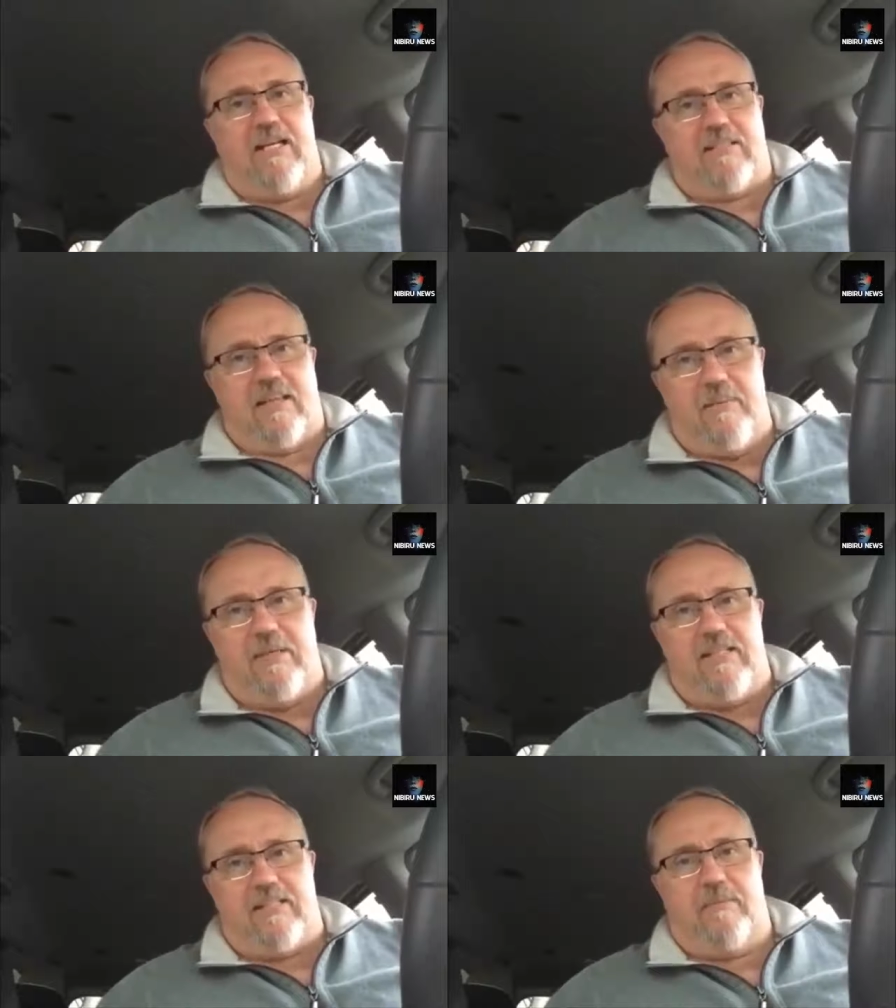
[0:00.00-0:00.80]
and it's
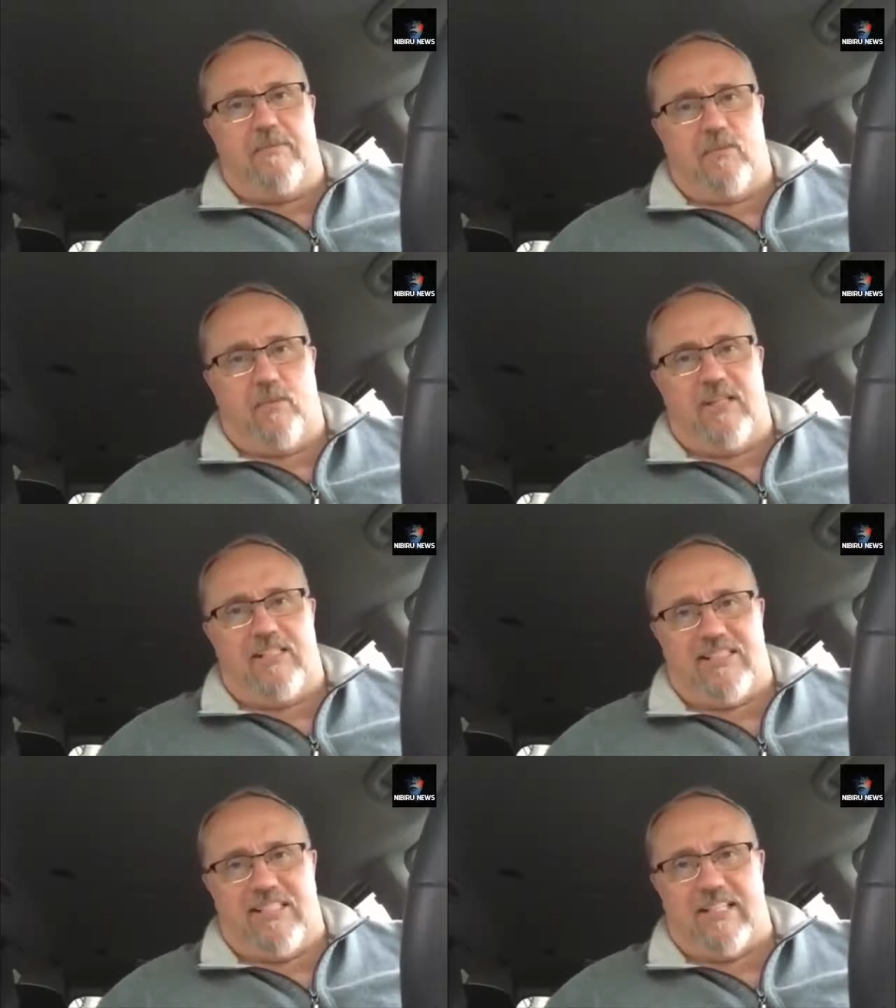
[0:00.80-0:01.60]
coming December
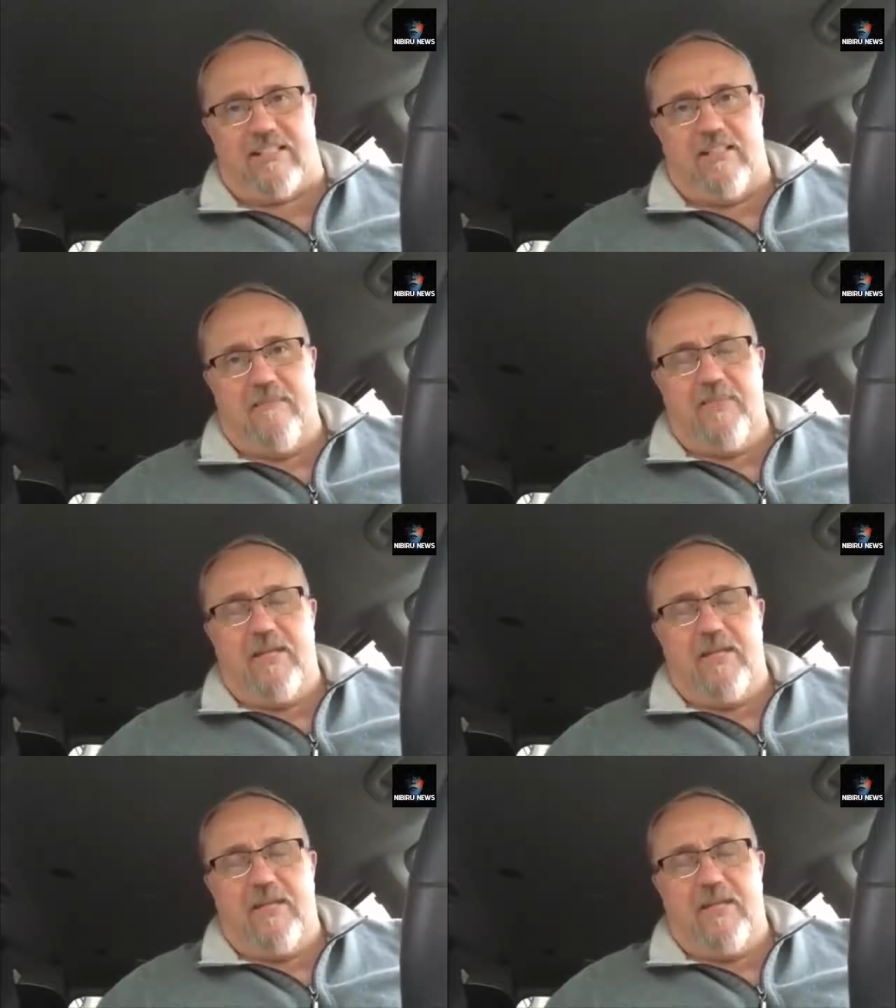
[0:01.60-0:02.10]
26th.